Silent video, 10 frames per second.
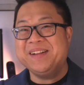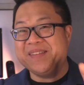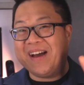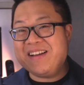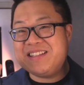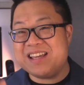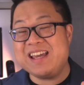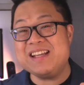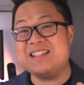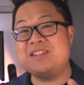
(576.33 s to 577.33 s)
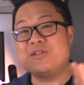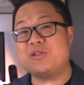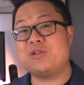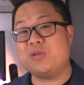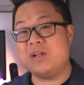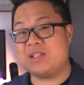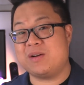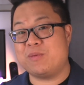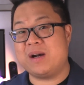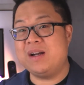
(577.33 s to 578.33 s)
Now, it's easy to store it
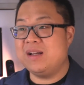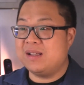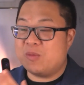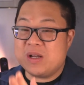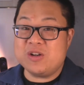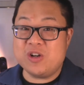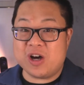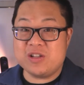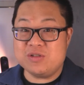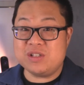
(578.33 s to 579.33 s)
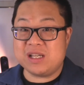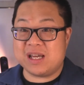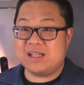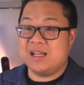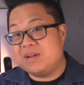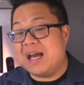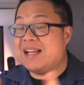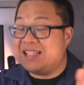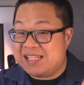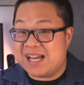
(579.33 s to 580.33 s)
somewhere when you're not using it.
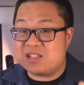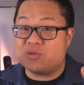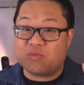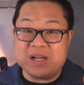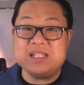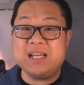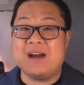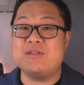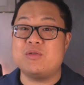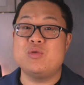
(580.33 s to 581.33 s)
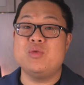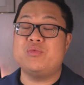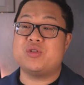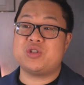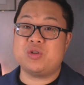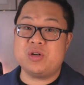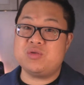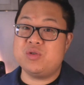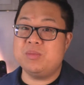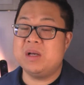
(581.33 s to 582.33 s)
And yes, renting out a room for storage
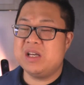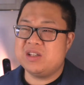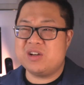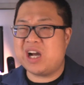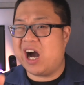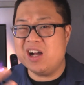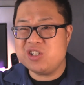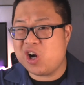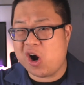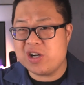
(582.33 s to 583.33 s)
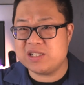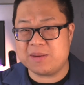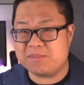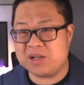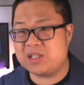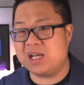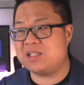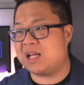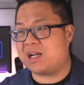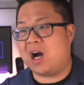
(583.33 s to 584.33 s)
room, you can't charge that much
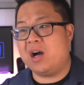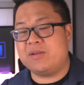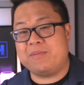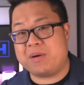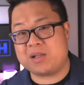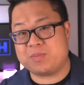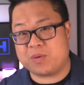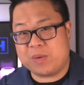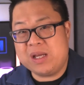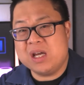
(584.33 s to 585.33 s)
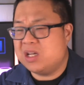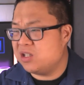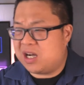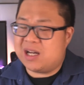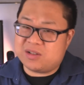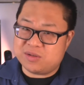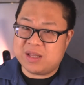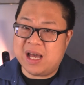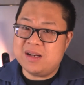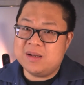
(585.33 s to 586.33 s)
as like $100 per week. You can't do
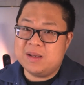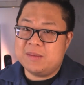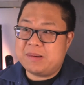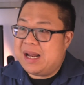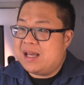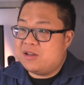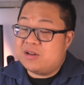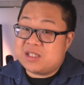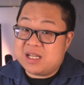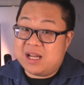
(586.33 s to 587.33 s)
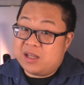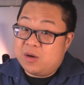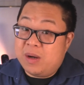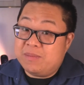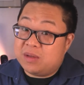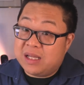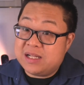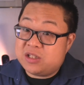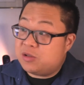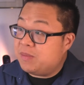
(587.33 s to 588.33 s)
that. But hey, you could say like, you know what?
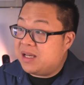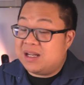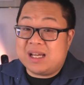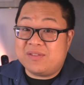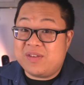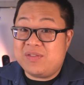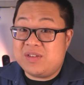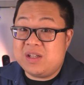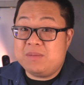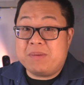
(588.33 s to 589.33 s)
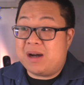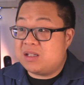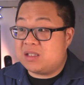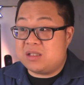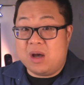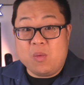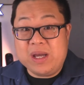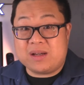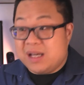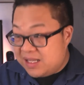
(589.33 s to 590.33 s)
Let's just make it like $50 a
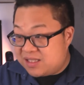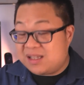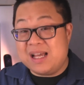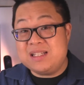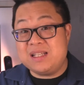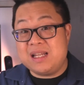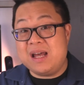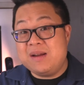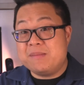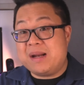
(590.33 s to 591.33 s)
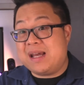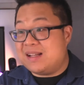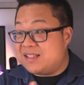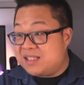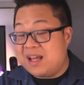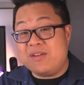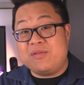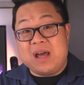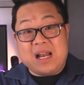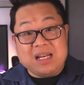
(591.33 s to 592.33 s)
week. It's less than that. But hey, instead
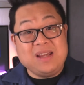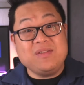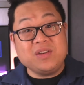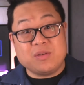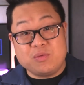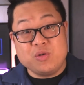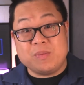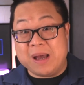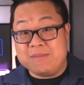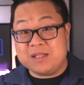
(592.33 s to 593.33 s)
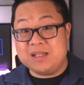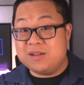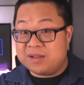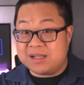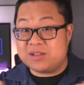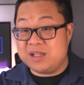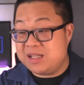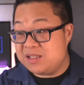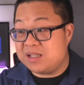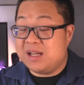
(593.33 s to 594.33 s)
of leaving your room empty, you can
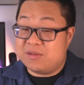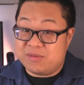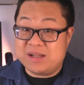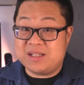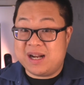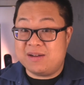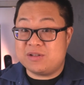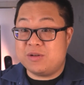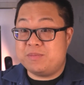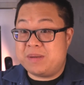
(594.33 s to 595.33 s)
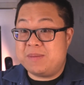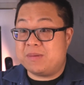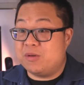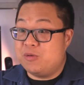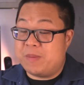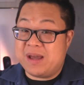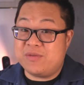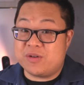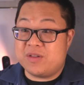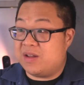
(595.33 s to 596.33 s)
actually rent it out to people who pay
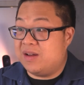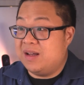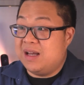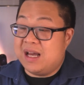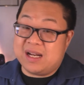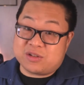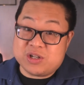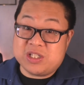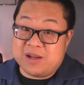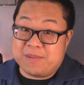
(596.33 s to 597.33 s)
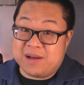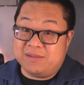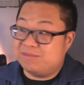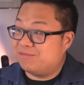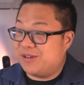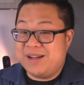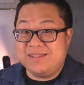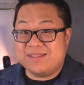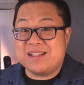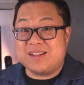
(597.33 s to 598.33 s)
for the electricity bill, right?
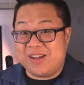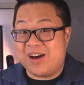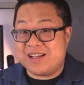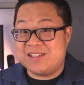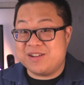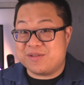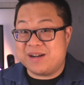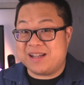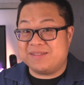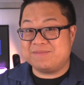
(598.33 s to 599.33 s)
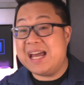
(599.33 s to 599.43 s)
That's a lot easier already.